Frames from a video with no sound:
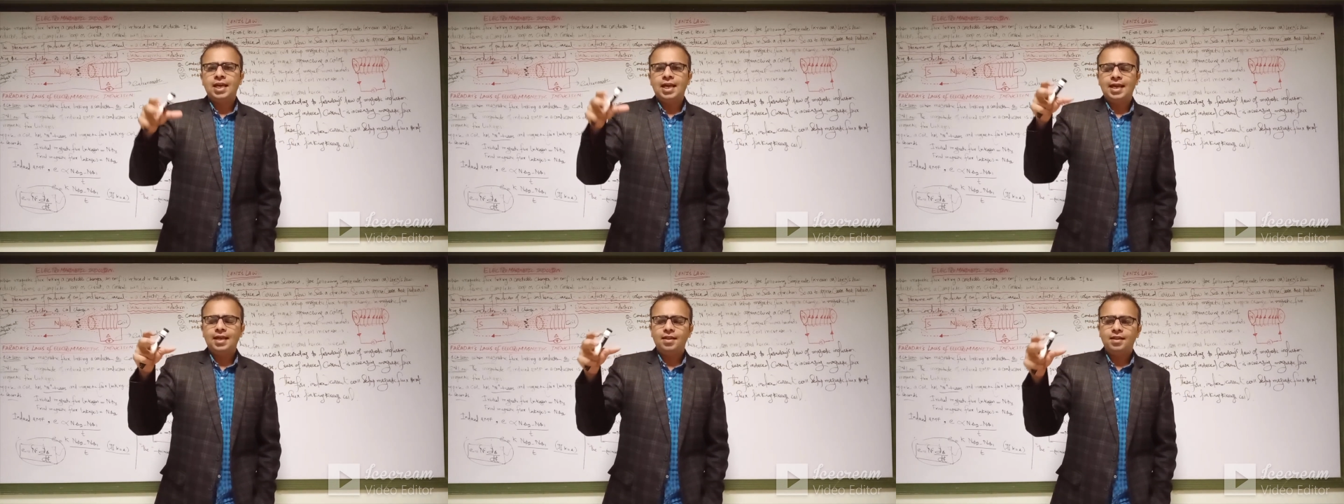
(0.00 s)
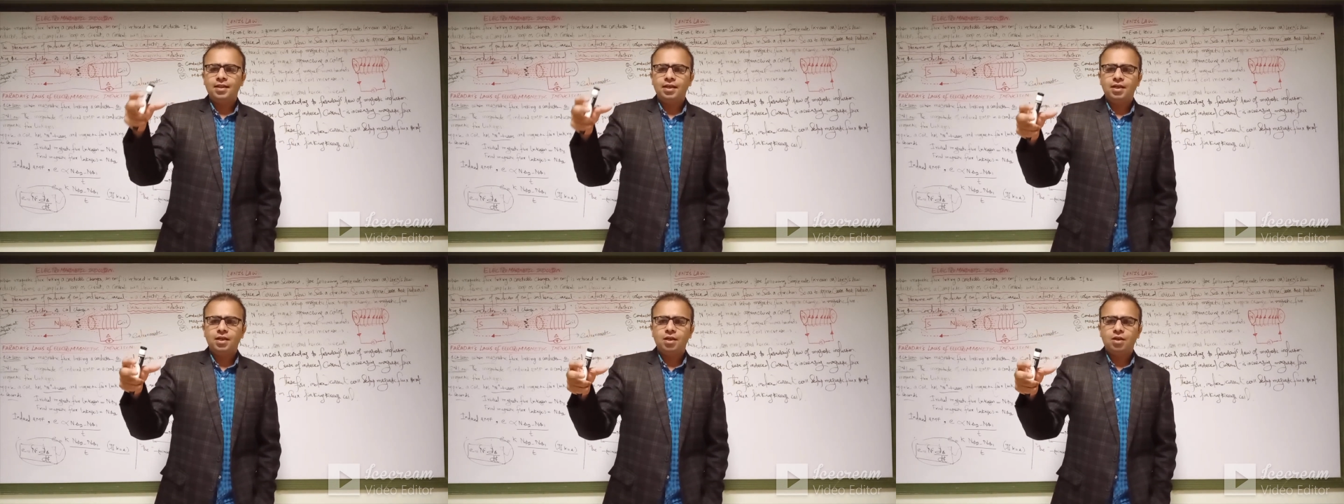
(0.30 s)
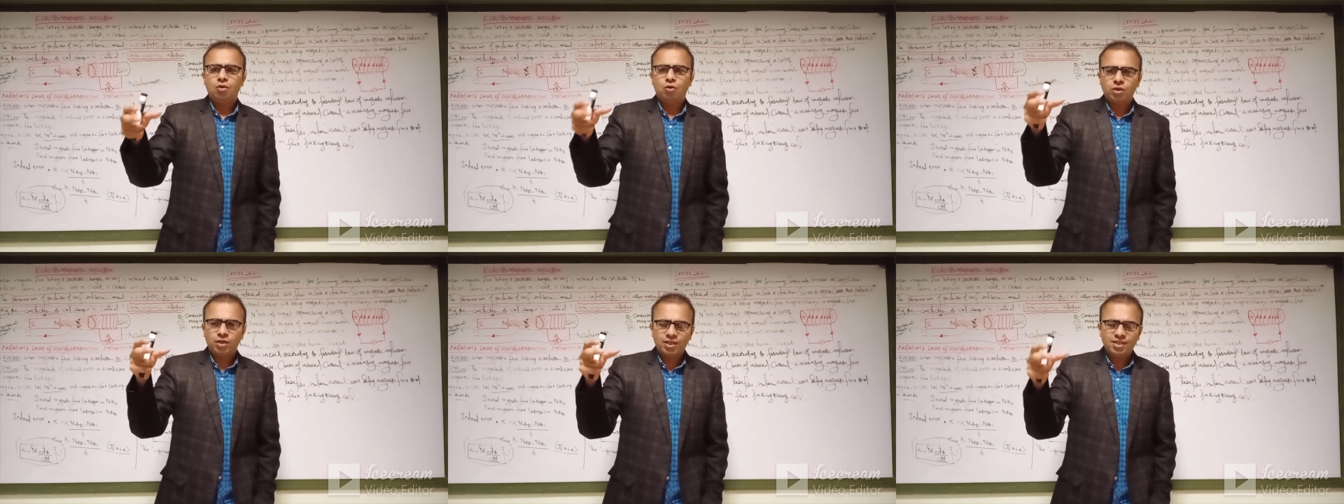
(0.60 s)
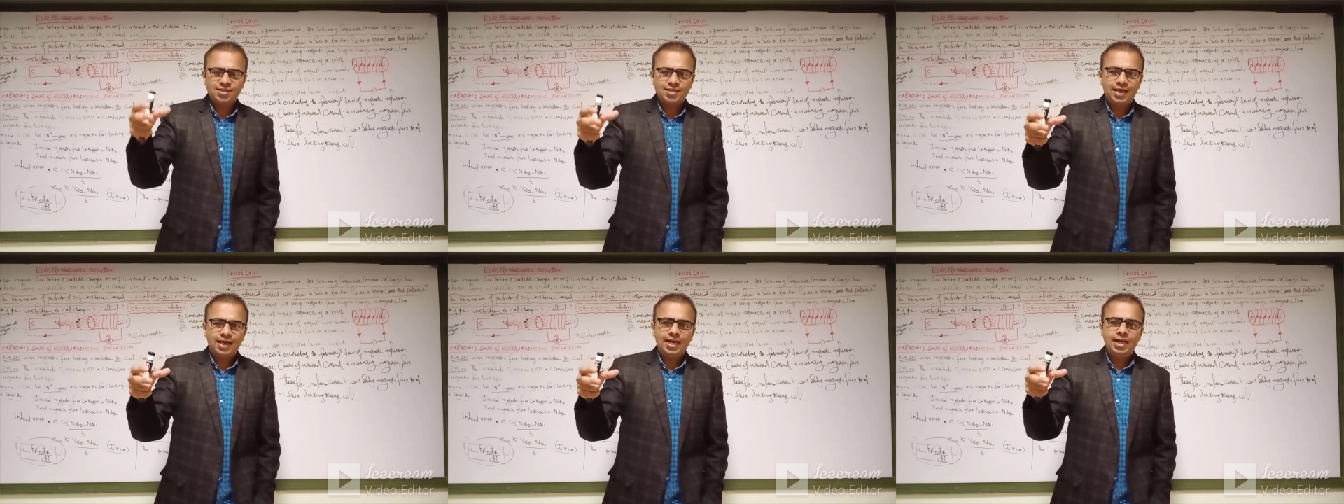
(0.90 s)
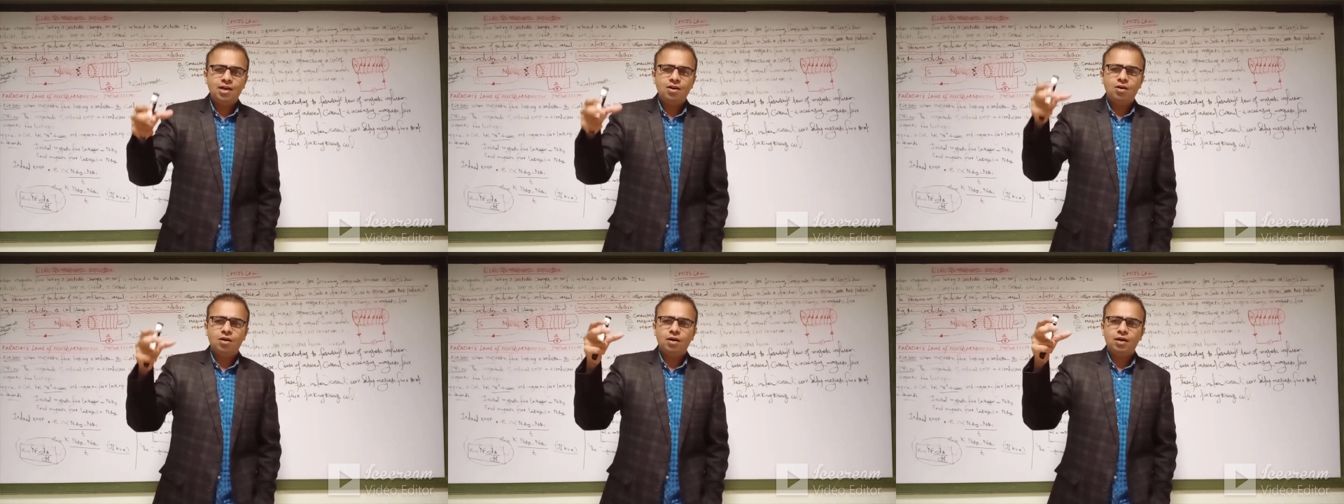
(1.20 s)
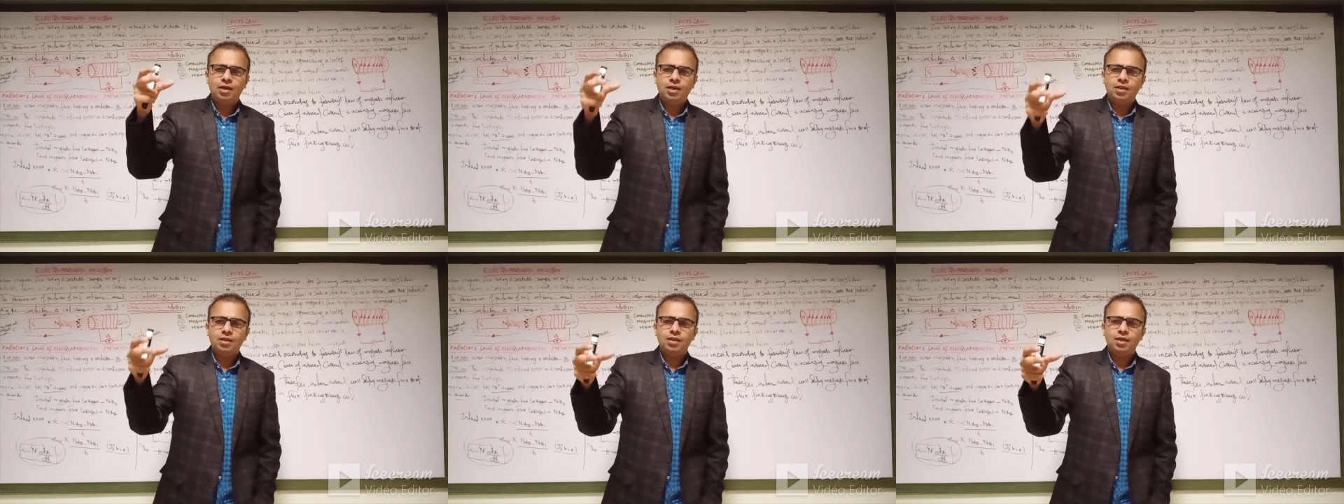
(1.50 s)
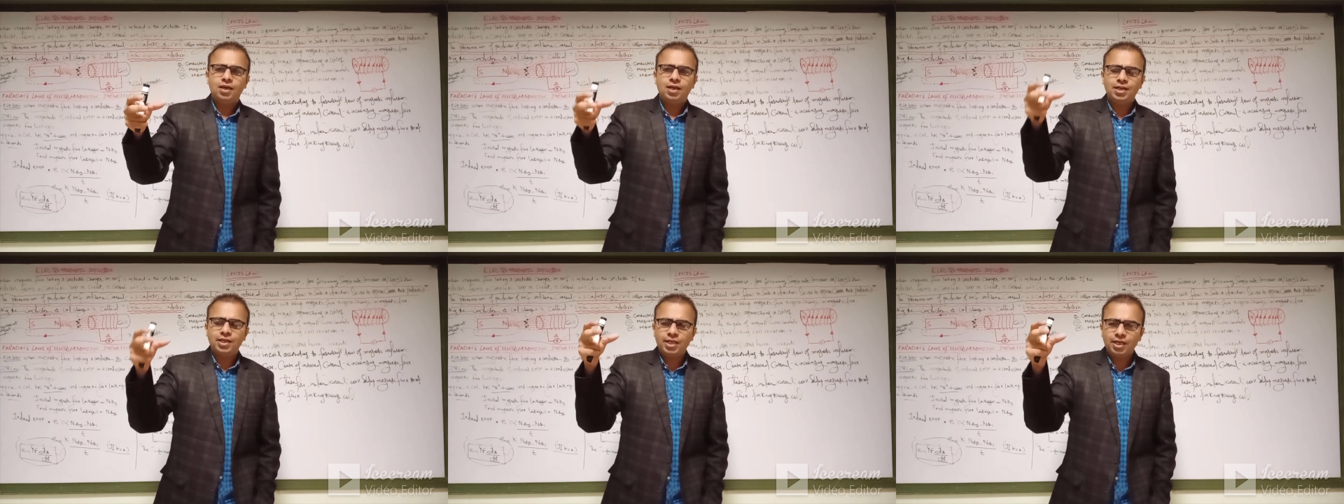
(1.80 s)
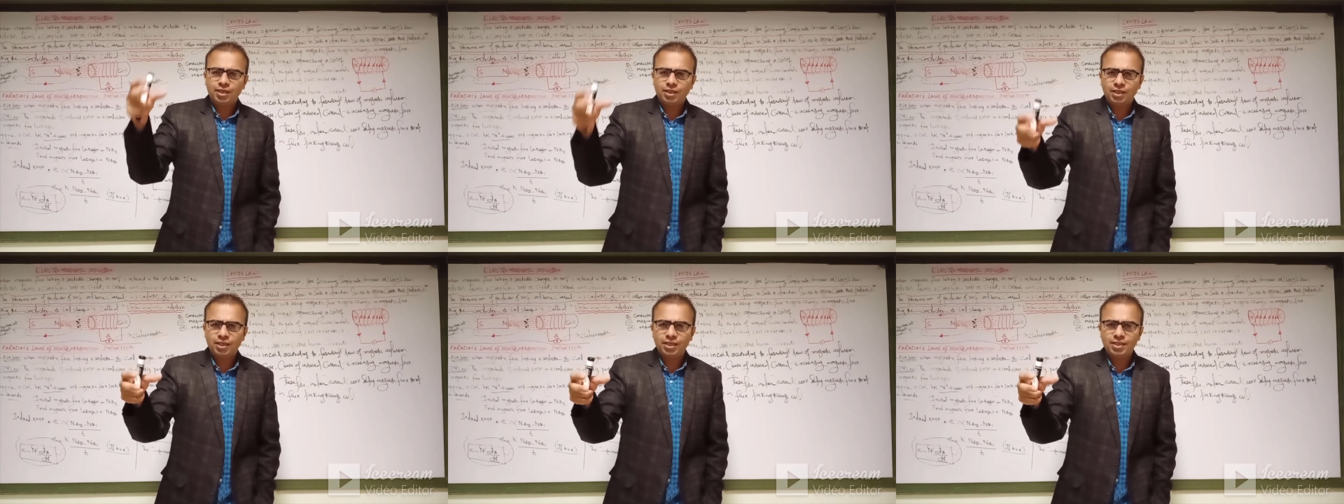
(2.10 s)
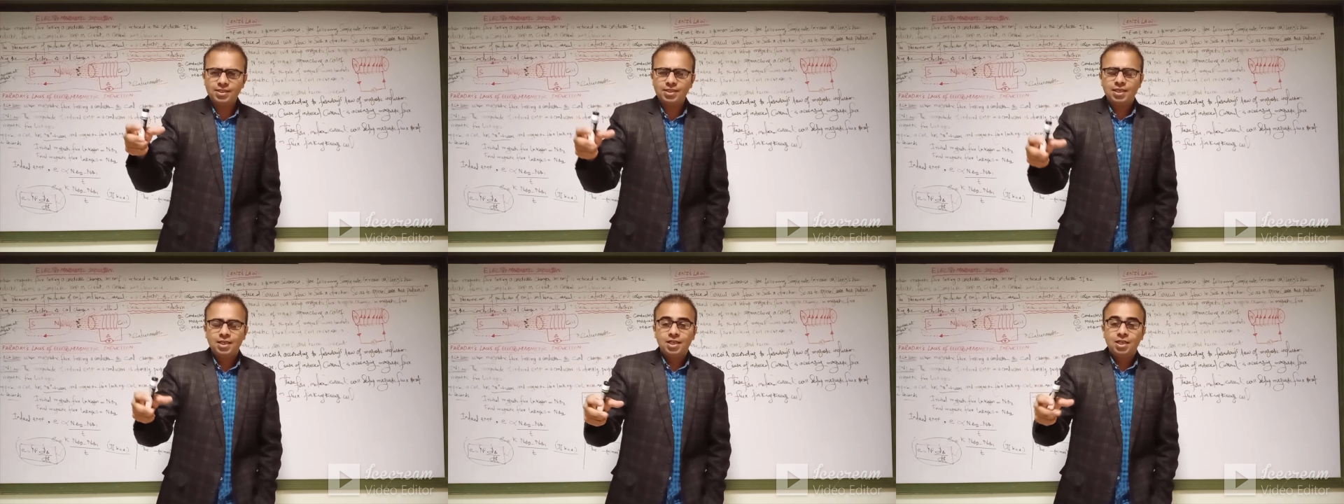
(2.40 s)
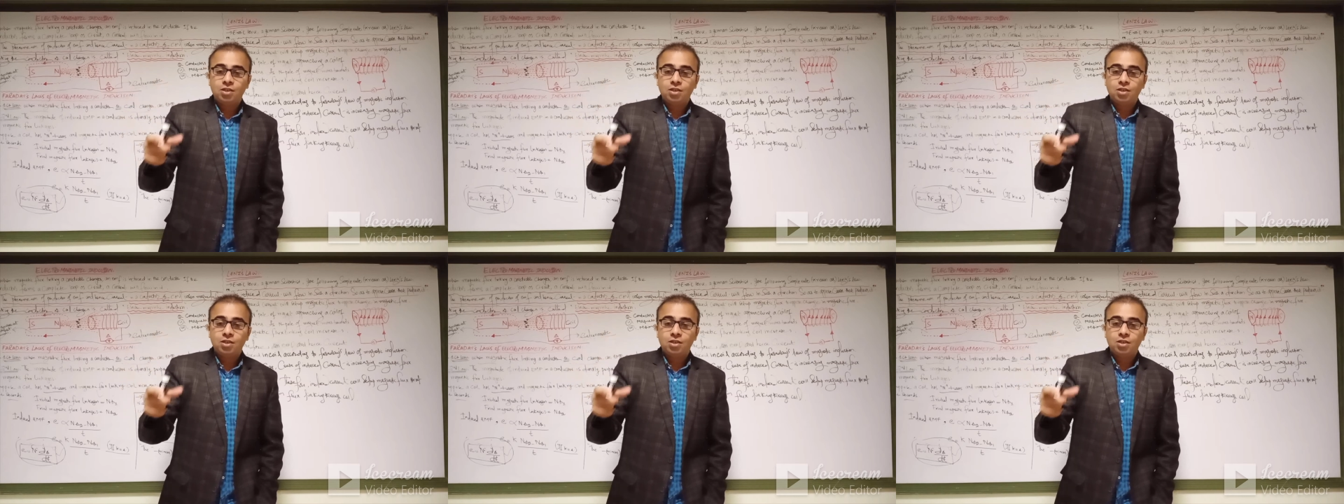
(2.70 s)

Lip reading: in the rotor side or in the conductors.